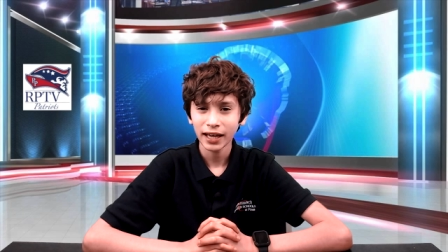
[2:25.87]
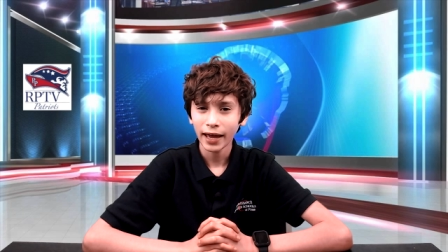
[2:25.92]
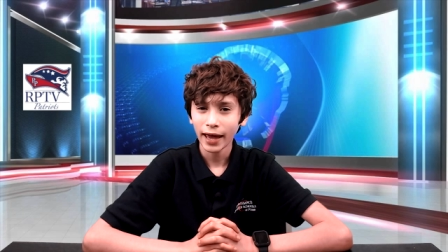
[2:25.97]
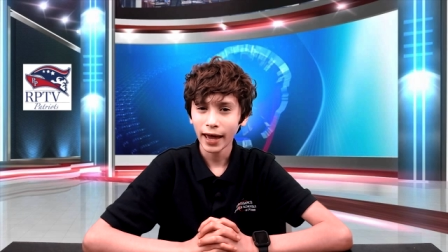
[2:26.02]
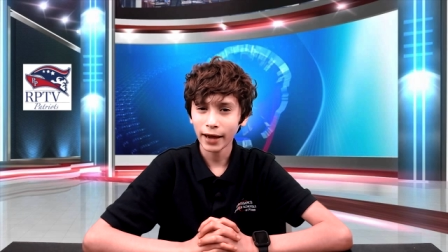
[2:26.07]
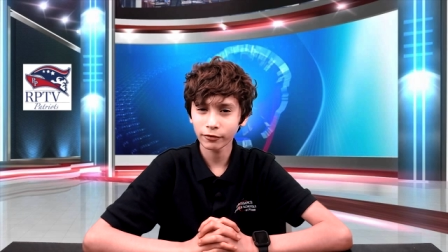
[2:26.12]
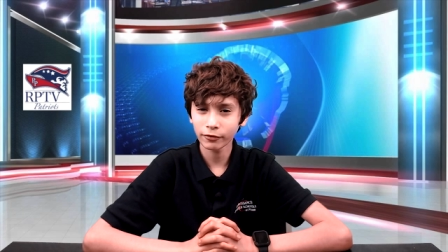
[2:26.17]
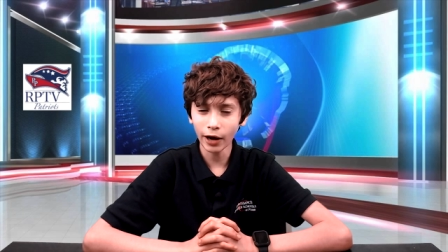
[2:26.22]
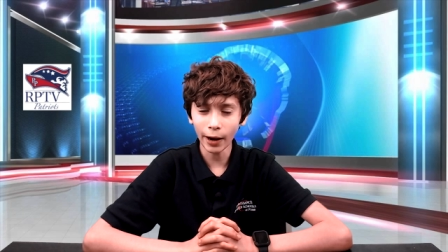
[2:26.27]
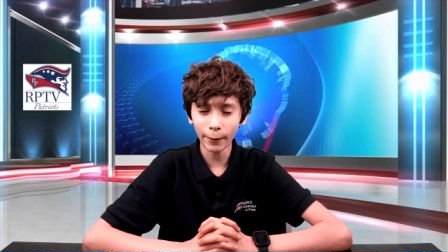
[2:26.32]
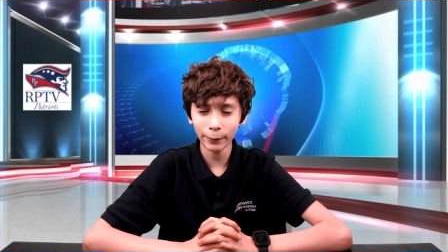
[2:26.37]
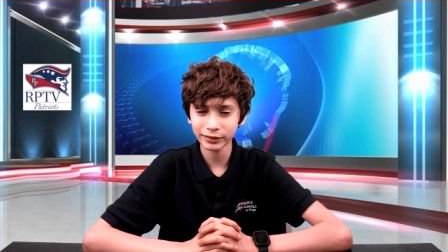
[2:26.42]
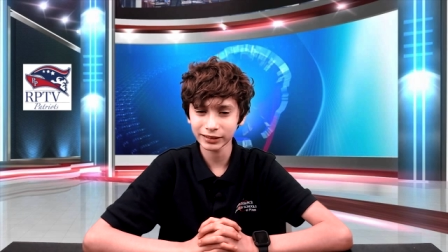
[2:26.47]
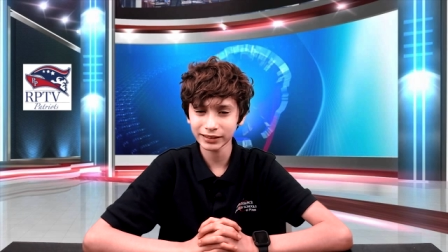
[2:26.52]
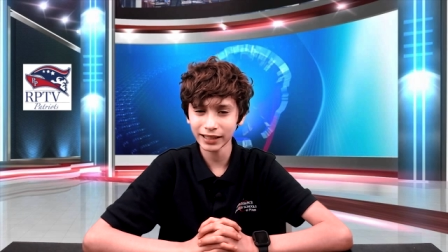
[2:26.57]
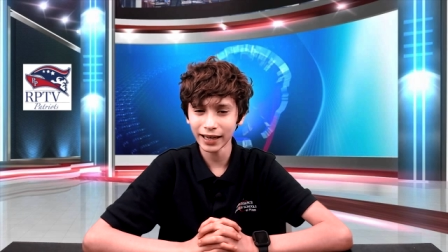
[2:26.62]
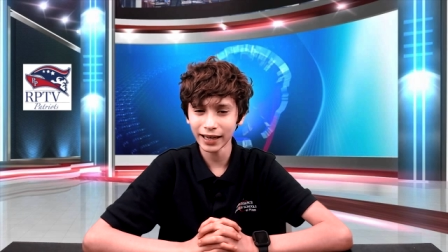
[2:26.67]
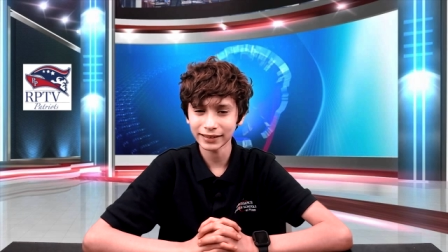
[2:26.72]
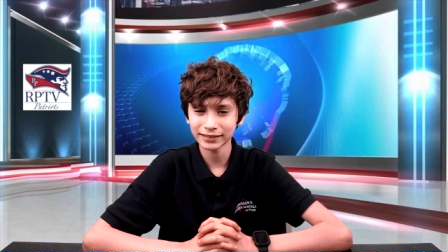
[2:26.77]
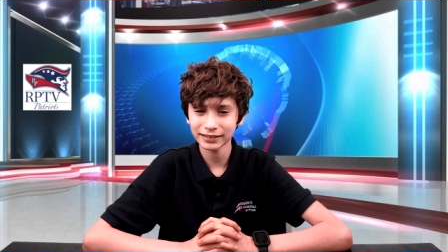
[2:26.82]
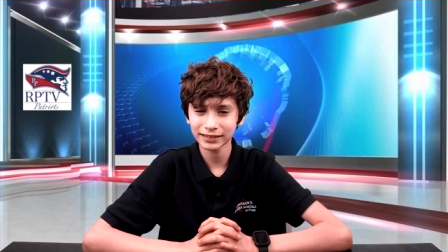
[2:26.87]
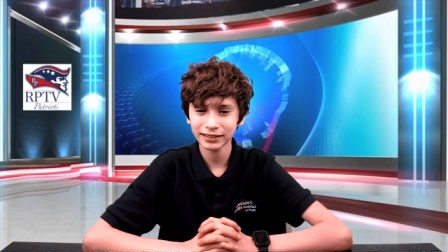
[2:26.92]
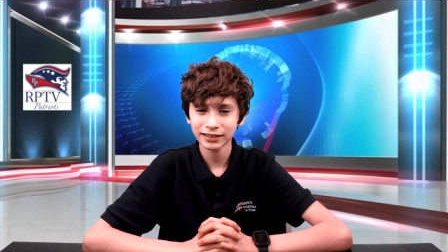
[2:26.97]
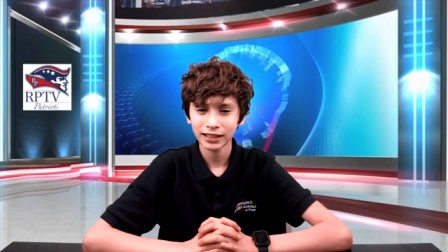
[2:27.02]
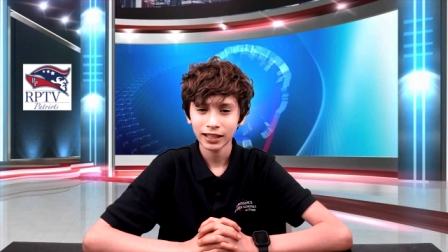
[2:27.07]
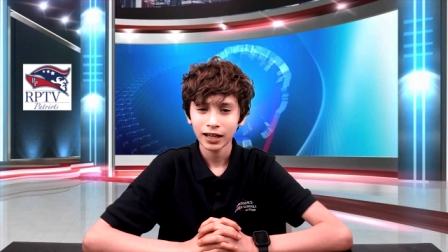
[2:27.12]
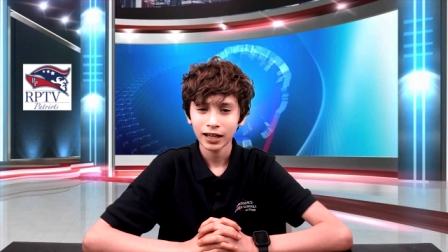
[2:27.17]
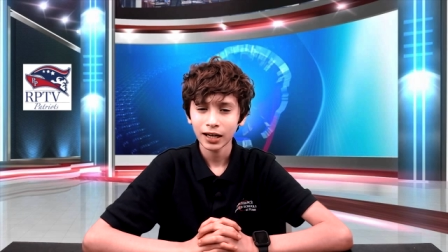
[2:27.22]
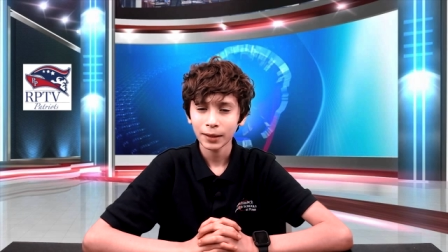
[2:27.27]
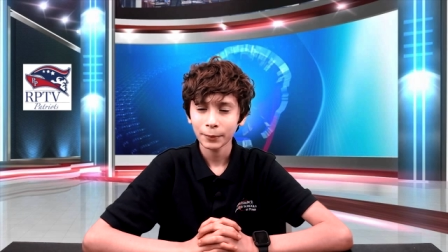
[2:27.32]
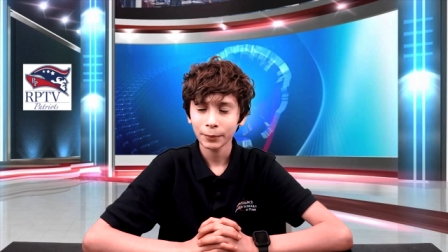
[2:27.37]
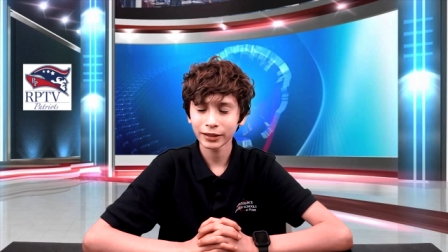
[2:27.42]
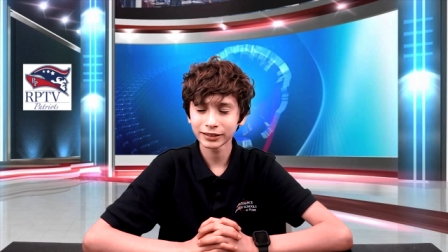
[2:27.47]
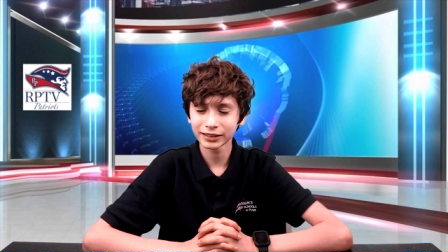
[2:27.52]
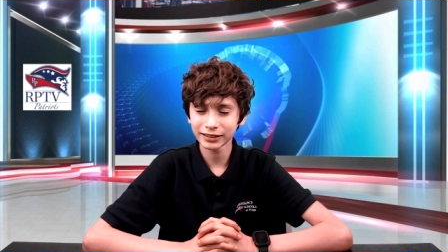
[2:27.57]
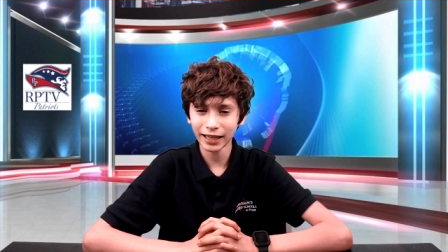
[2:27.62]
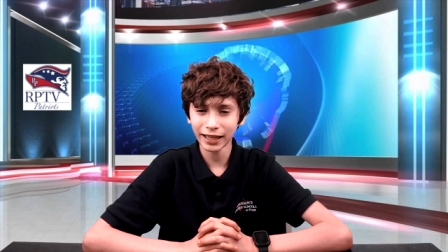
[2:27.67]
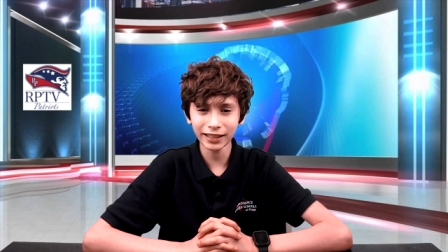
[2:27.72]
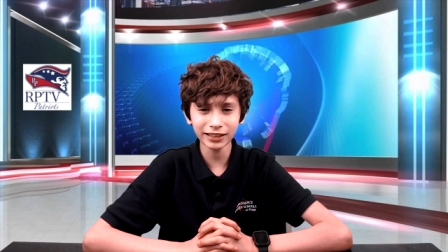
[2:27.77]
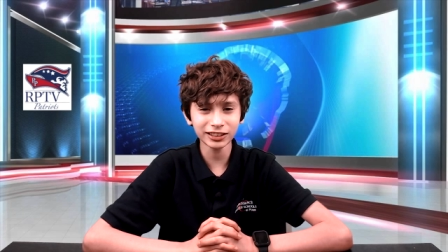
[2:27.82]
It represents
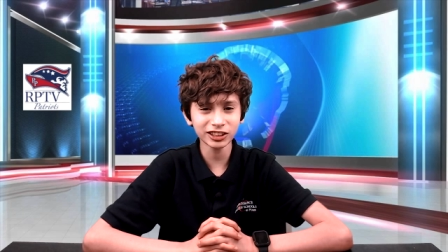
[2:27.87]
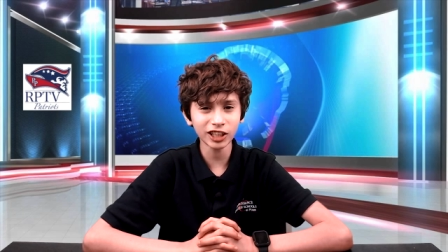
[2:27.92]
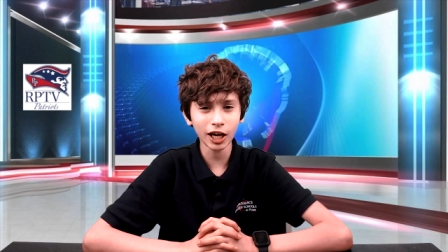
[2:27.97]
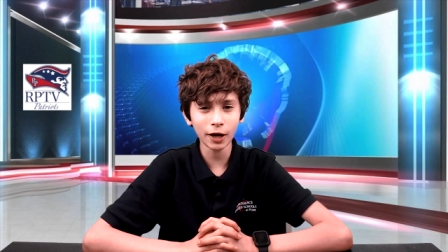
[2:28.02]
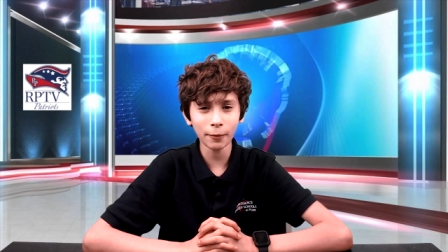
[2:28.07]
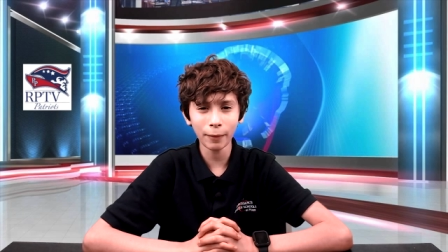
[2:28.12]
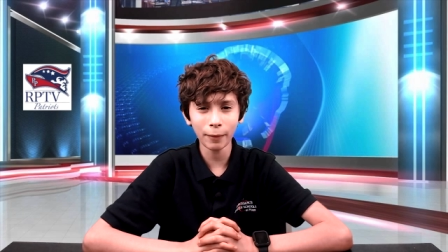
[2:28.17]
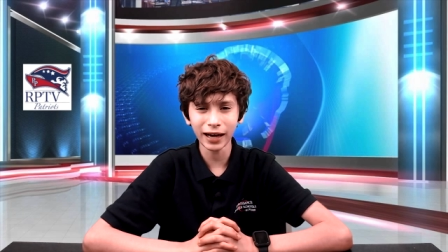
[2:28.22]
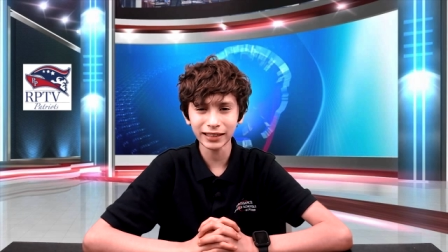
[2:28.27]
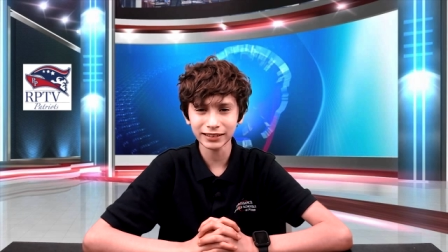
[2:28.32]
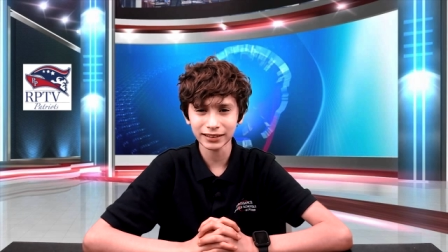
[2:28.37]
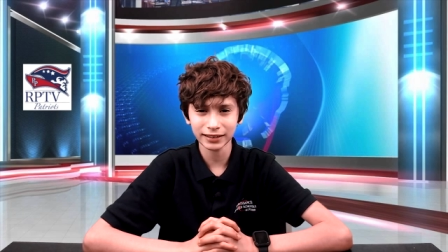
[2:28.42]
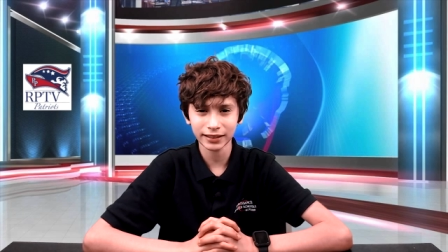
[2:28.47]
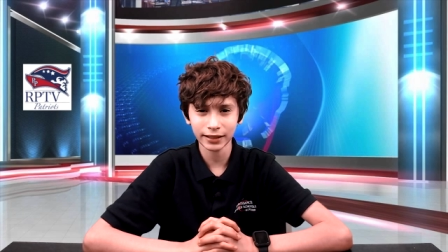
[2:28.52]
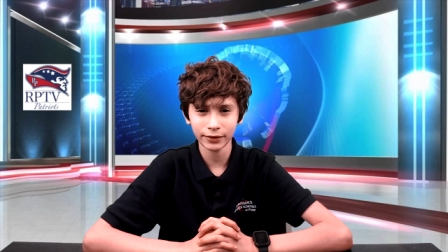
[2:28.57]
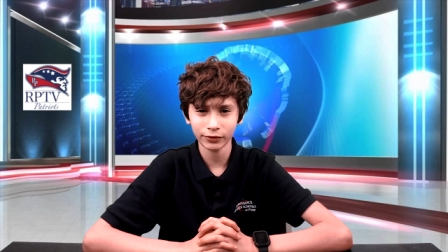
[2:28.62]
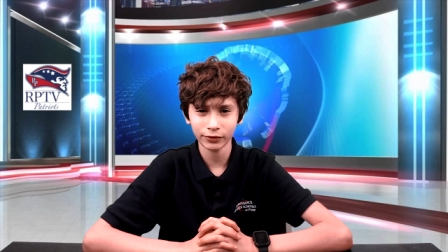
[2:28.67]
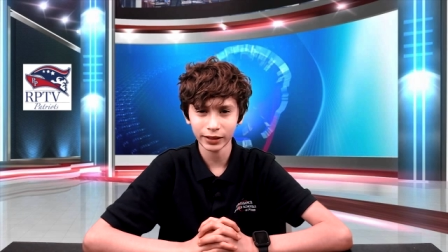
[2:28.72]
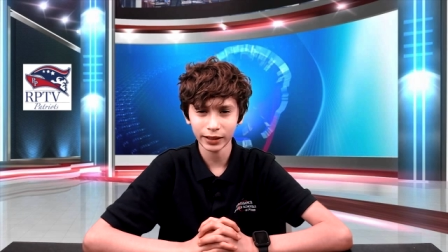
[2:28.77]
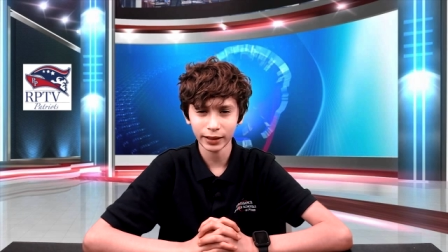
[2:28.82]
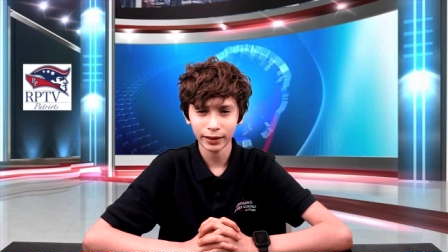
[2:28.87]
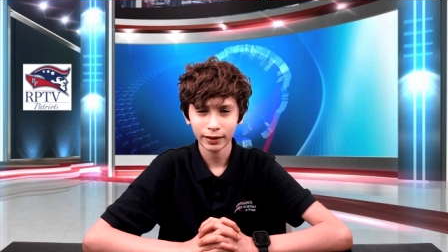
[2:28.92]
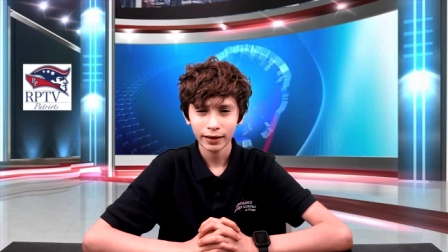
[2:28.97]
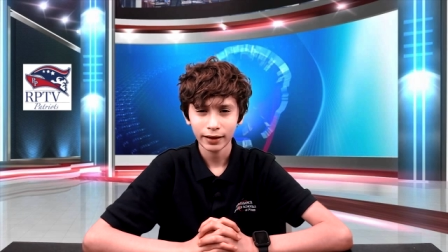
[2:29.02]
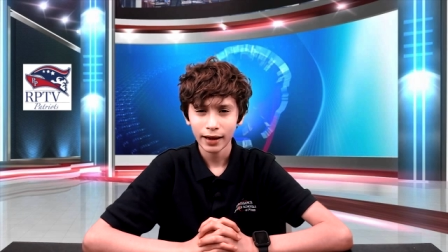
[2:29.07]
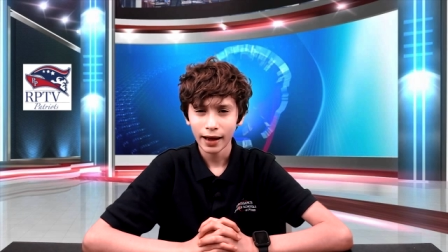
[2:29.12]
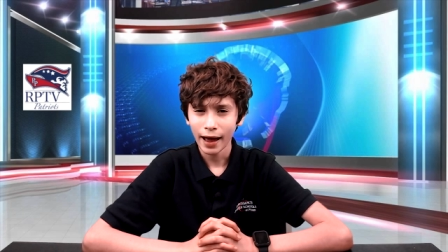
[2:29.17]
present yourself positively,